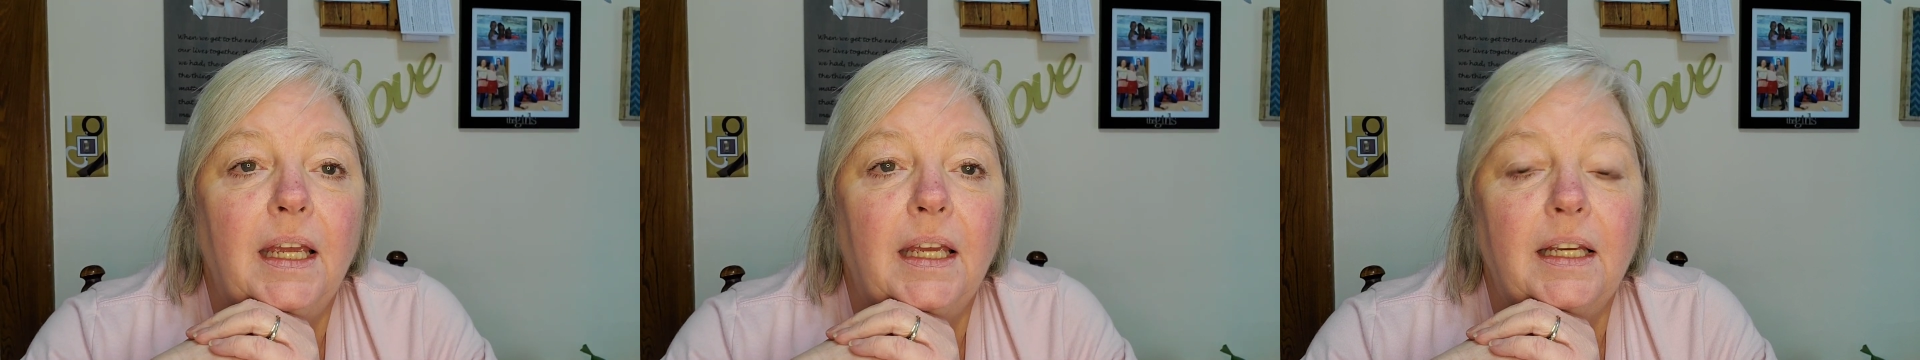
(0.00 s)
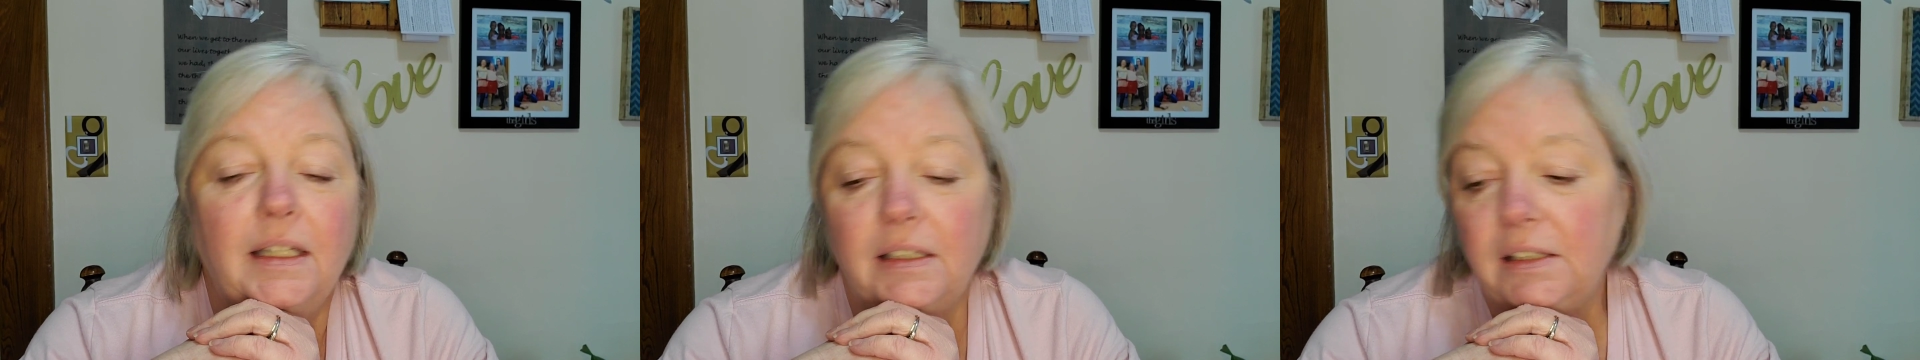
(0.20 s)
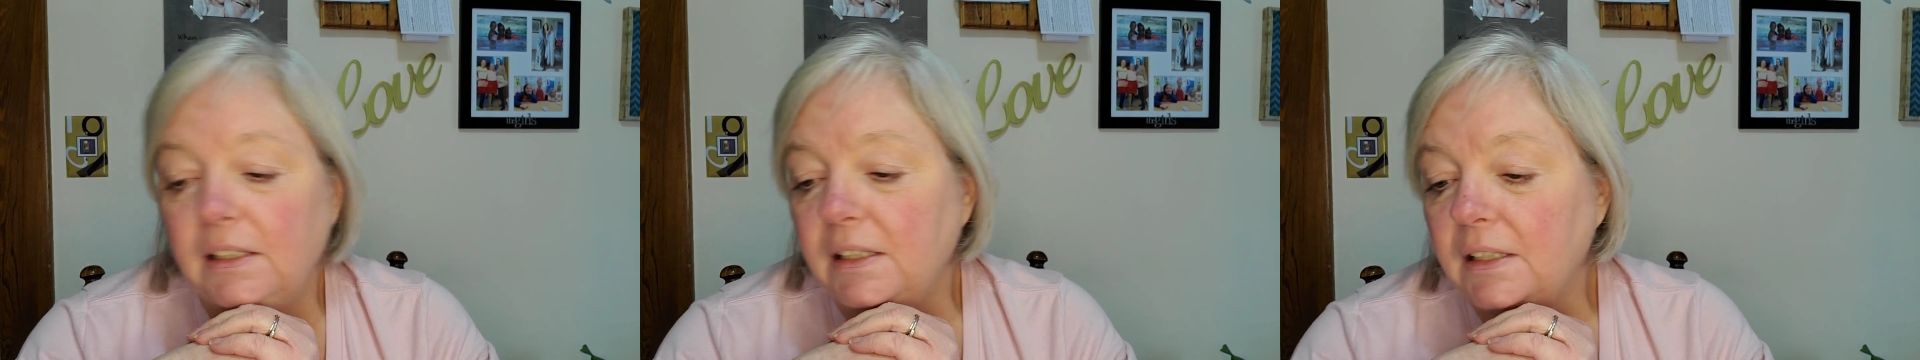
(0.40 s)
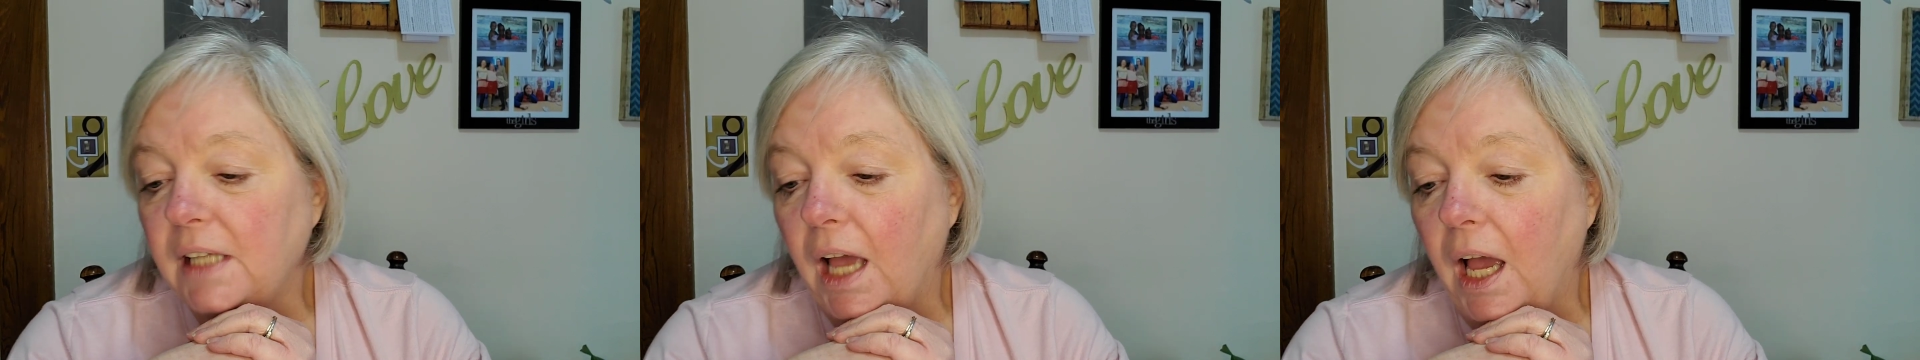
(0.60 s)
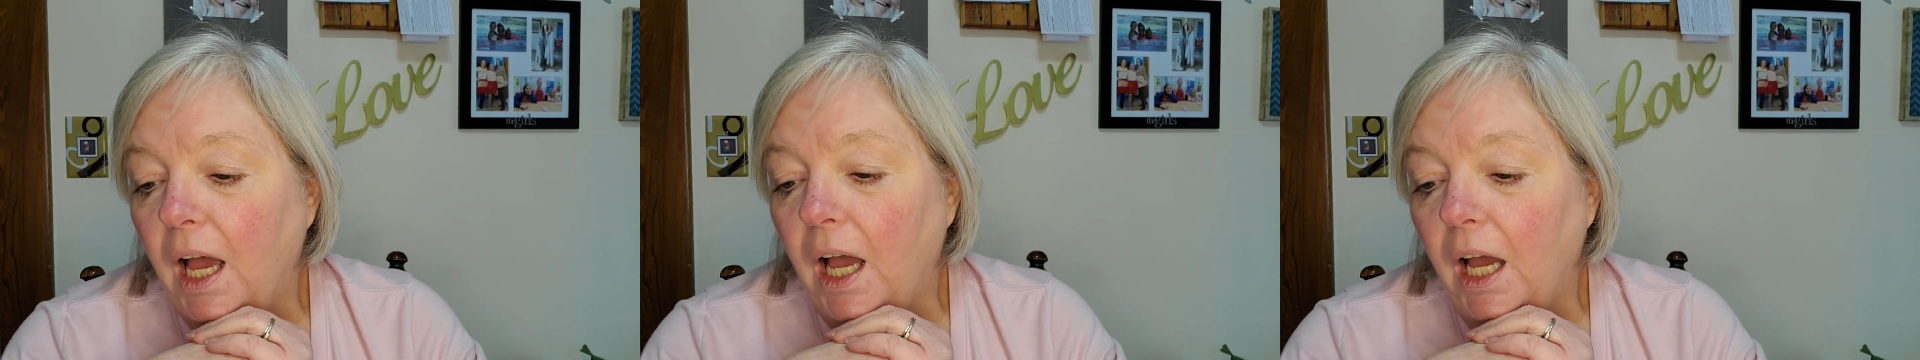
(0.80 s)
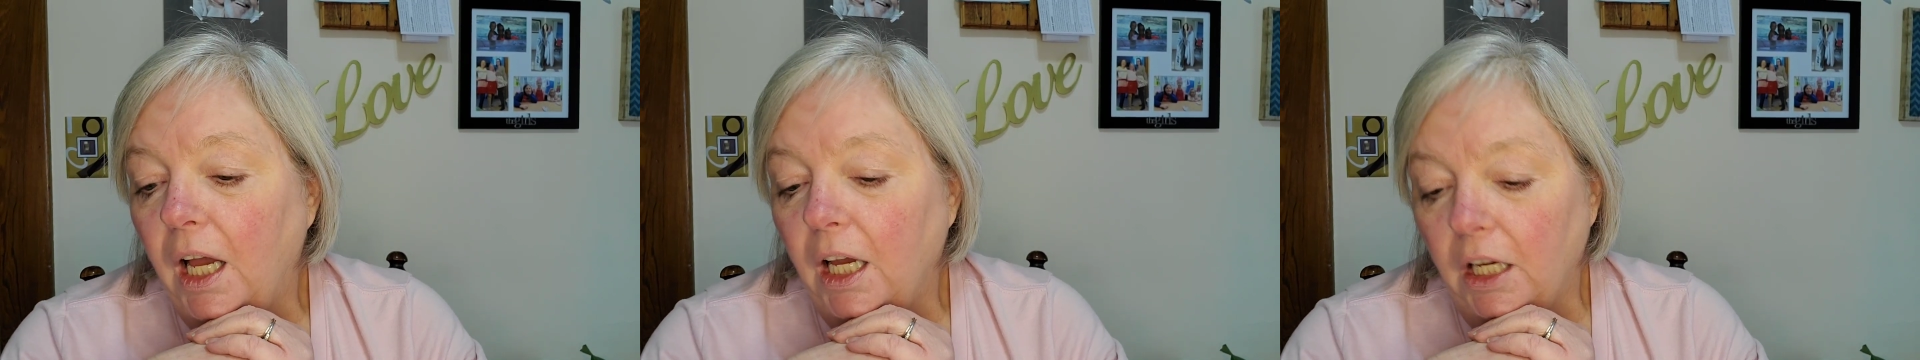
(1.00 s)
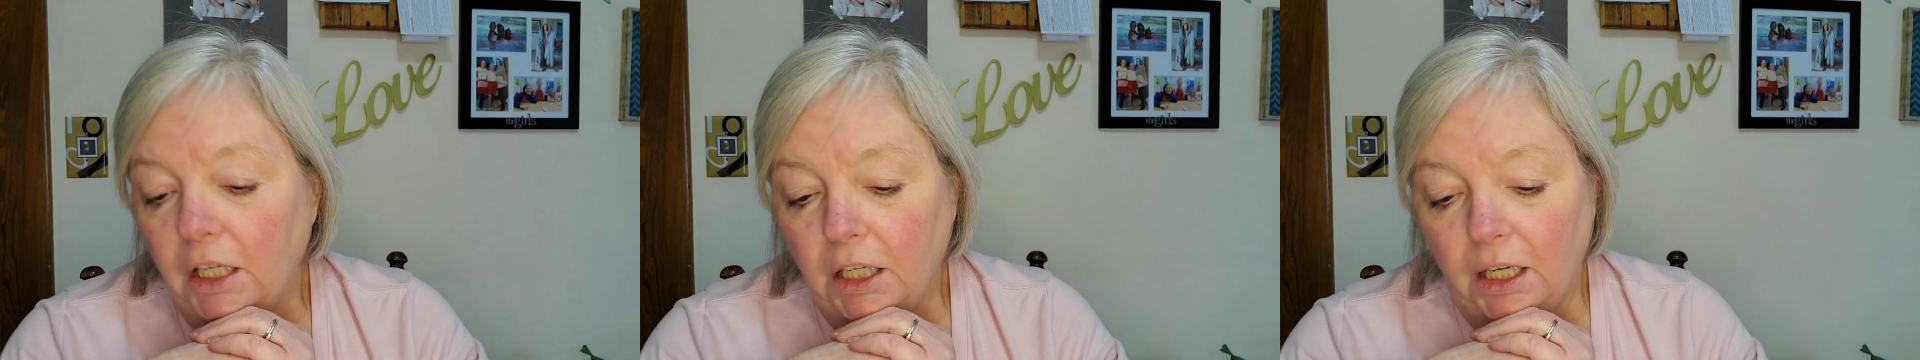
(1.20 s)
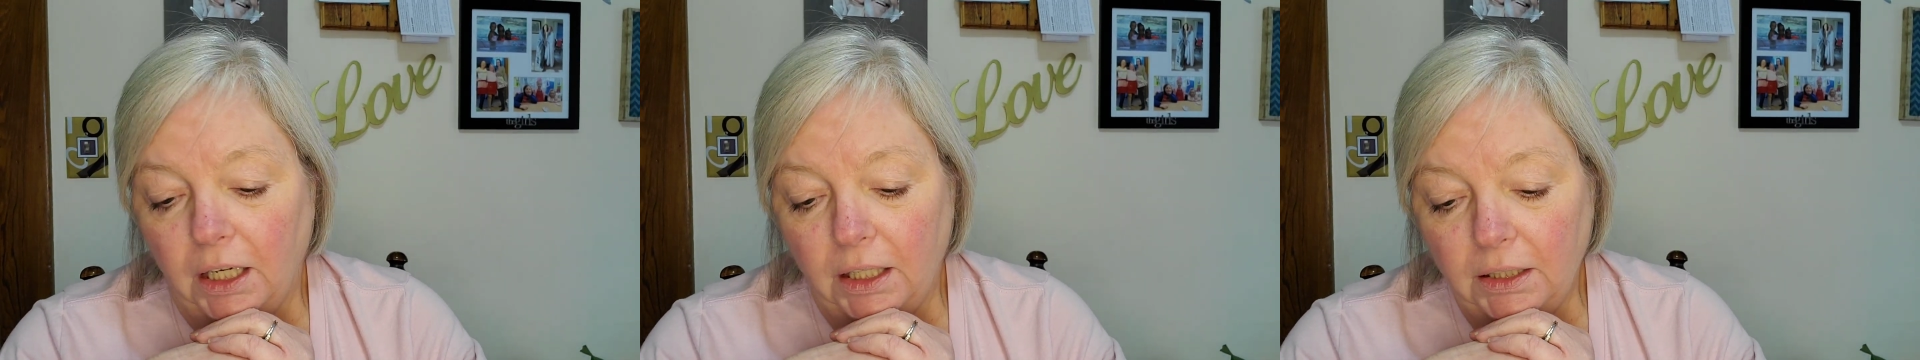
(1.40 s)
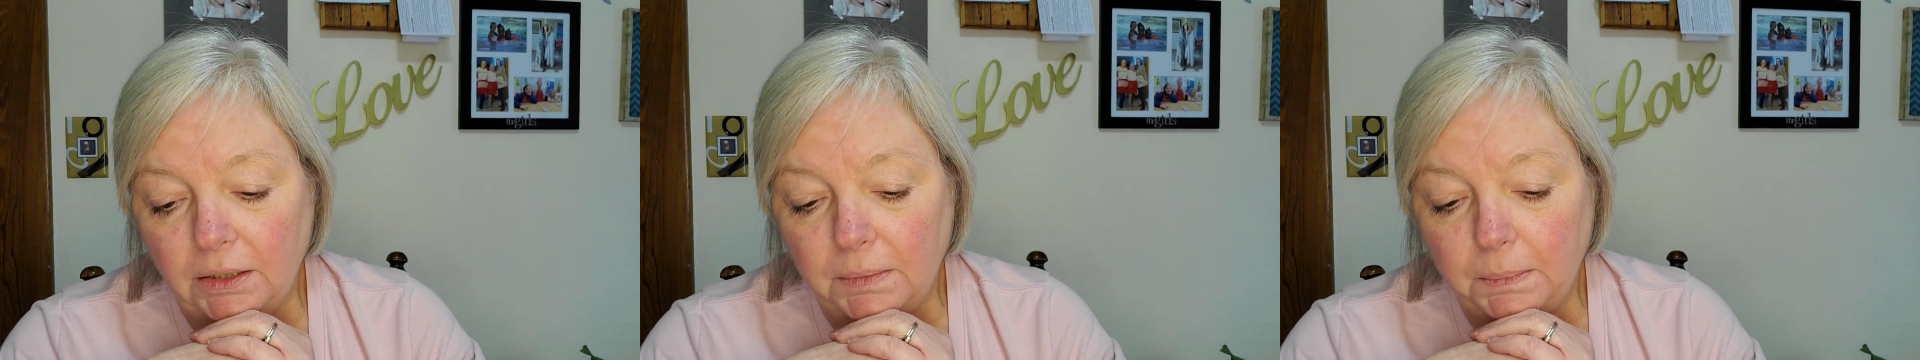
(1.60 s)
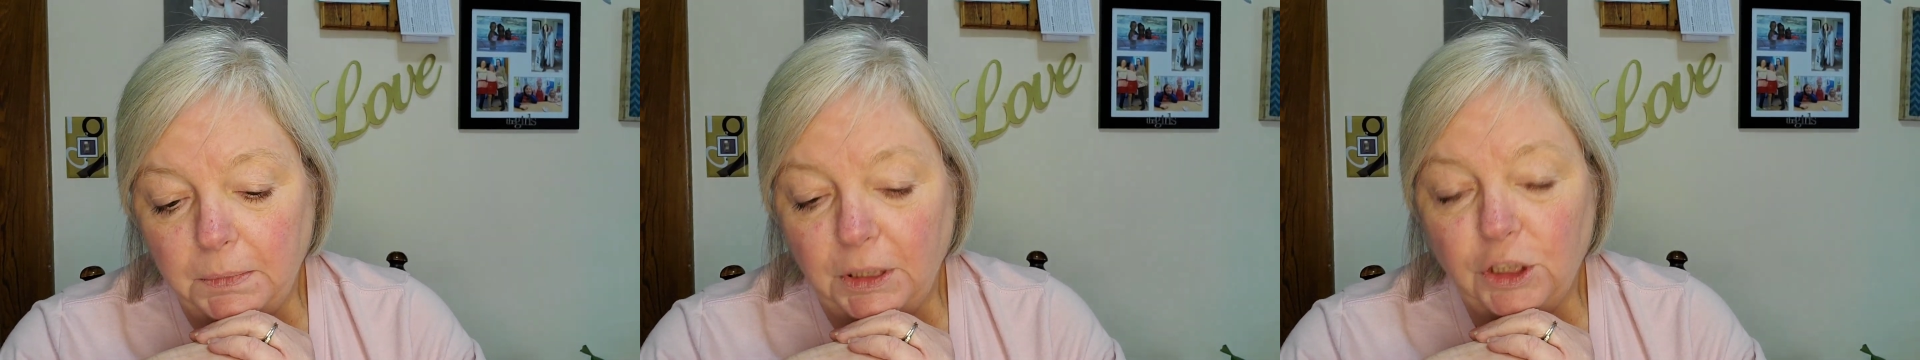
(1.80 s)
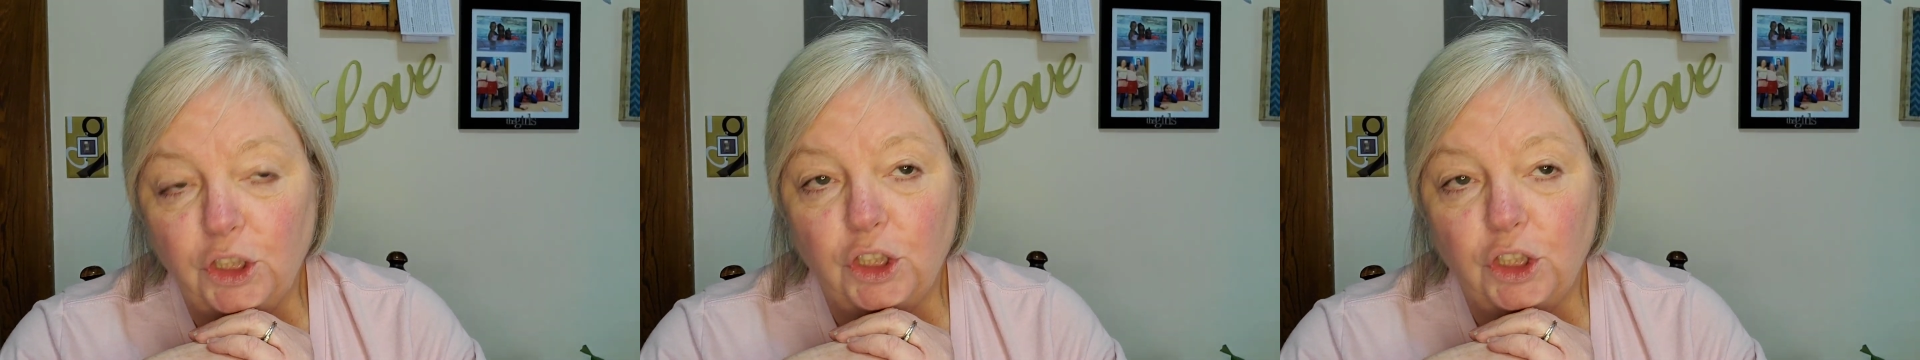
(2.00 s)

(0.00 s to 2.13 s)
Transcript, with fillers: is um,